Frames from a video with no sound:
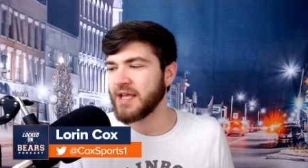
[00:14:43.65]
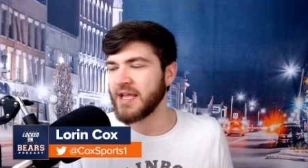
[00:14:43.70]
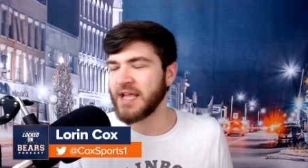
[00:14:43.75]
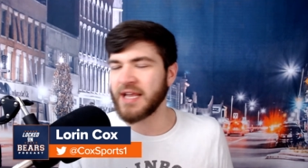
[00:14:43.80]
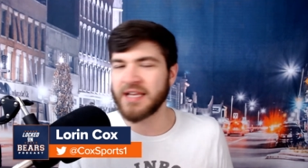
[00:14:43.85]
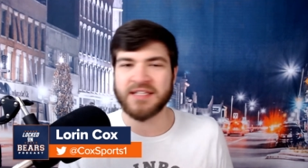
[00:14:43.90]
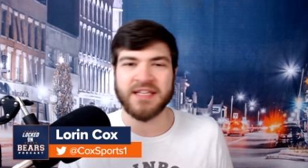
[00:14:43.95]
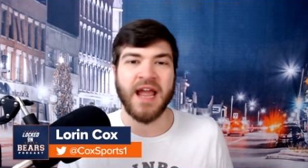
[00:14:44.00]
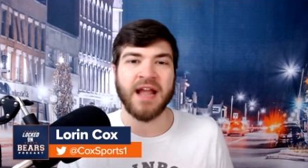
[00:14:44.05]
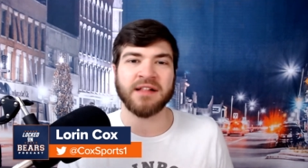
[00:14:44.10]

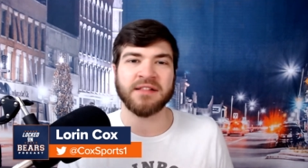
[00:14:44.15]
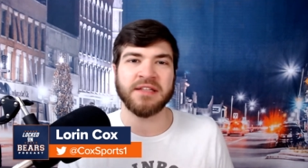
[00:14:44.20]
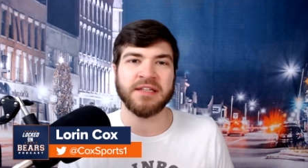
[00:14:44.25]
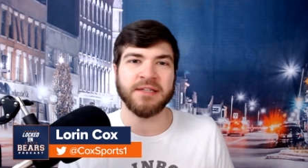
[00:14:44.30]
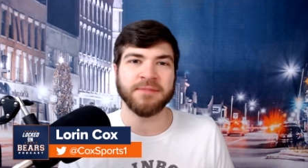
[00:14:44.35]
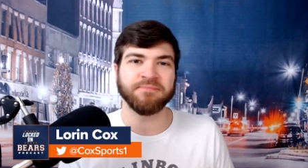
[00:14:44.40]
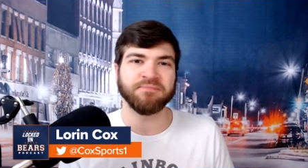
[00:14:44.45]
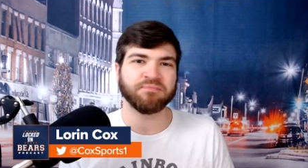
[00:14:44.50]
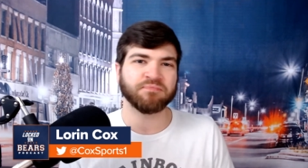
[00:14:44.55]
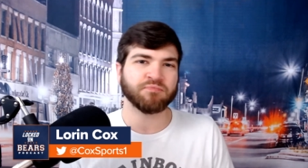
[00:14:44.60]

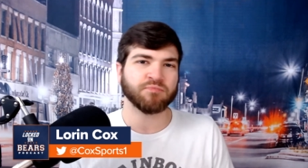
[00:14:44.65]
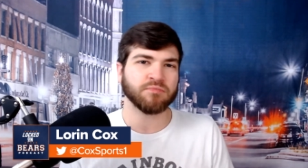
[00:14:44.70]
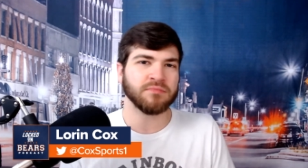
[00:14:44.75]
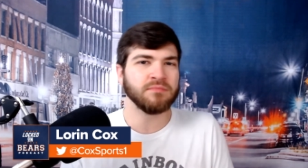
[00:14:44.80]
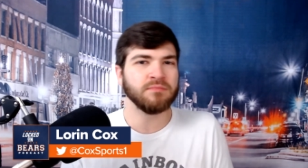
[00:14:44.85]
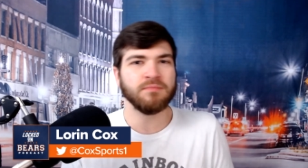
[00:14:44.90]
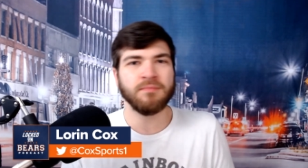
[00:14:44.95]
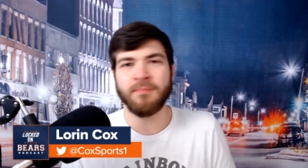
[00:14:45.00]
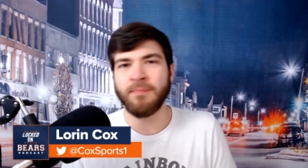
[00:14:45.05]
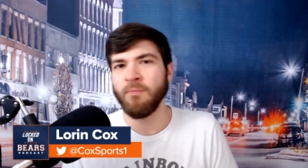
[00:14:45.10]
exactly
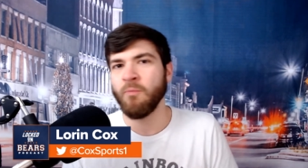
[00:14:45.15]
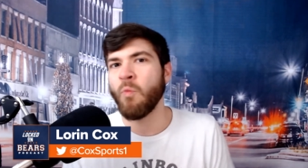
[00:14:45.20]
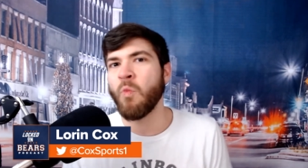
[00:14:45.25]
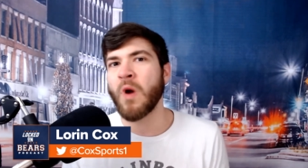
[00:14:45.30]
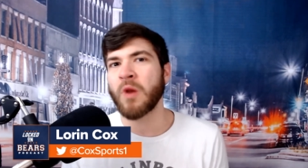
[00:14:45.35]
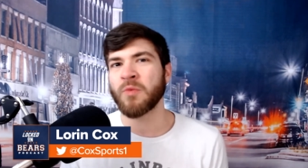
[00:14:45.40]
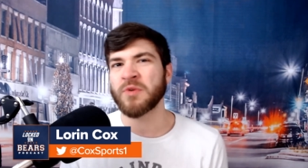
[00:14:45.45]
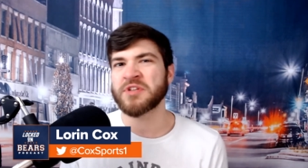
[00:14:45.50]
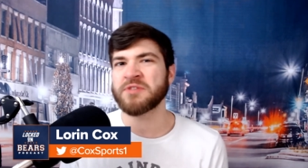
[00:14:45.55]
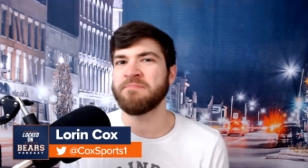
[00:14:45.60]

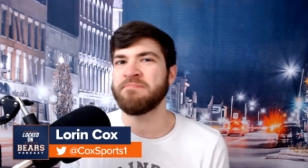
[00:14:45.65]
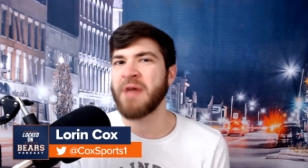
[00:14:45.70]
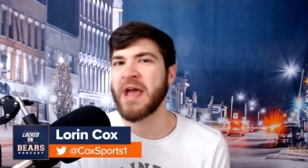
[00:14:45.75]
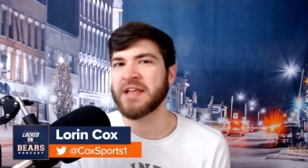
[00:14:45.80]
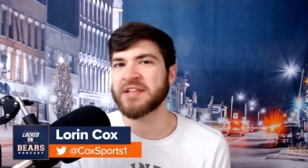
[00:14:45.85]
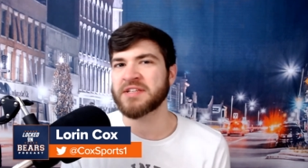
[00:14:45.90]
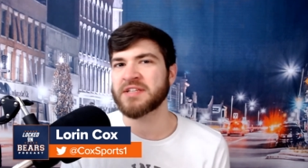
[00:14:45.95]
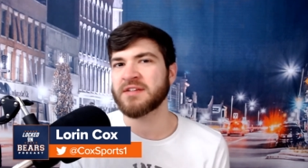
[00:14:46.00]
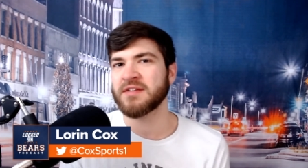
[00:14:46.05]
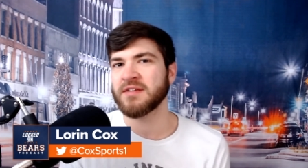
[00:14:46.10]
what was
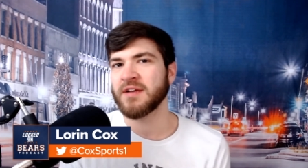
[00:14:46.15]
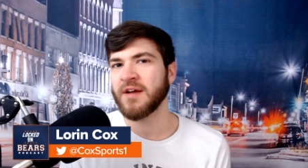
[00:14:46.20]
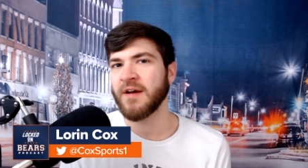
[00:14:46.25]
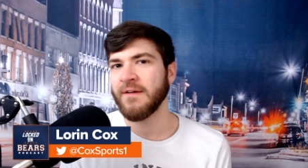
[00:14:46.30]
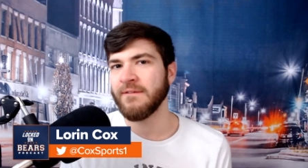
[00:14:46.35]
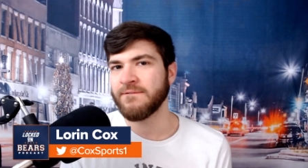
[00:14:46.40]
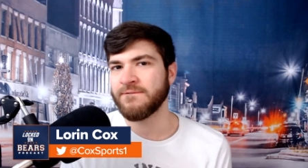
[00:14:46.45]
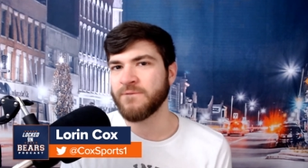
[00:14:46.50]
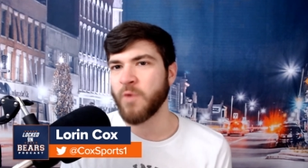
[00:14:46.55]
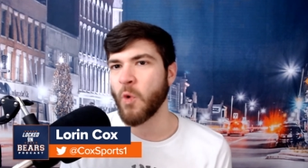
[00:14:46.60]
best
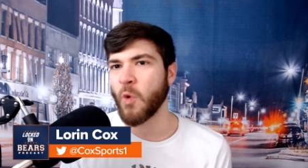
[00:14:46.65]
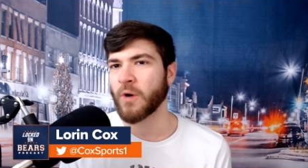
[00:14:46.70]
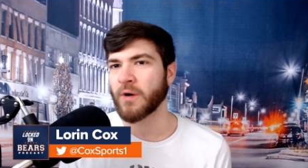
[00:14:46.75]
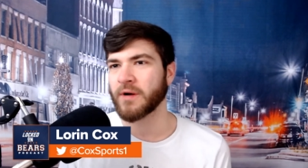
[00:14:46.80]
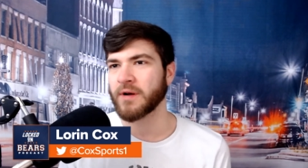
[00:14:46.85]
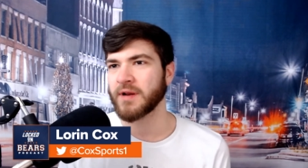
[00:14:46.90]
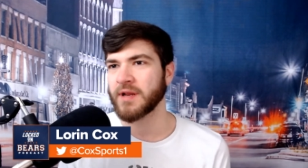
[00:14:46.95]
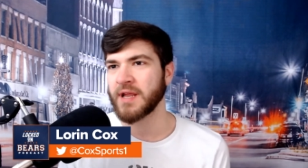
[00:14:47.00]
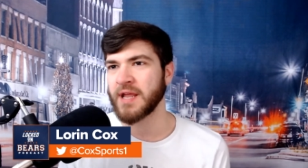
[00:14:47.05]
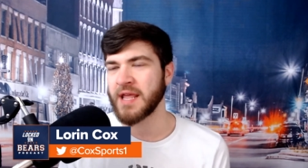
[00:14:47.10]

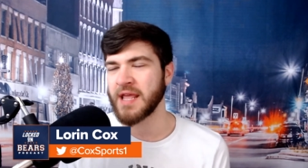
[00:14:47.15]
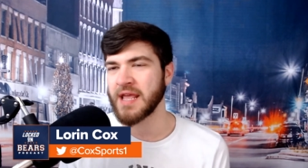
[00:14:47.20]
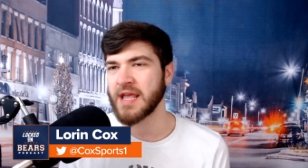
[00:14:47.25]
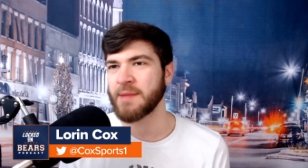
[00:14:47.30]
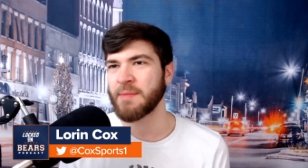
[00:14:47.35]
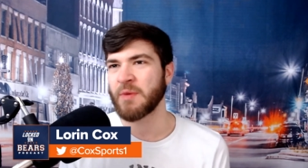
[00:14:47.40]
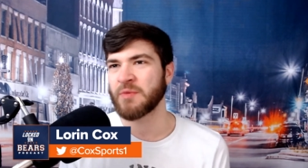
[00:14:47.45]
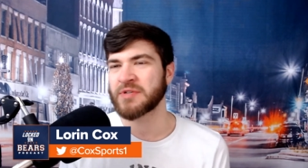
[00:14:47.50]
for him.